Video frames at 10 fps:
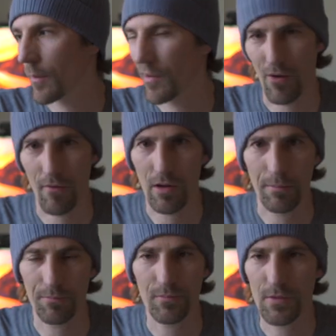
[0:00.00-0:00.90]
I don't have
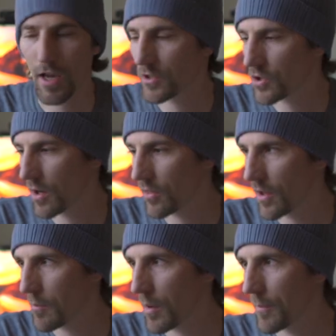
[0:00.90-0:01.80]
any tests or
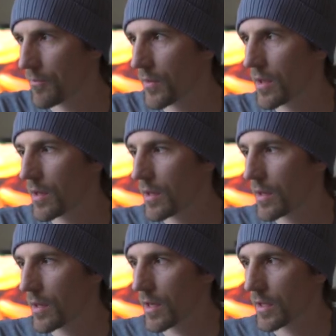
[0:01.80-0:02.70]
anything, but
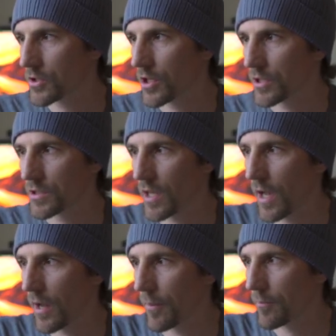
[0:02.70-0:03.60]
it just,
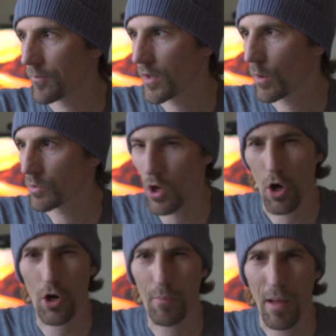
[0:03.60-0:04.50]
it was
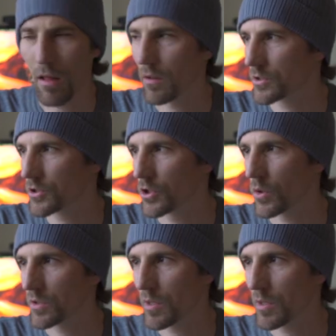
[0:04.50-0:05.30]
harder to balance too.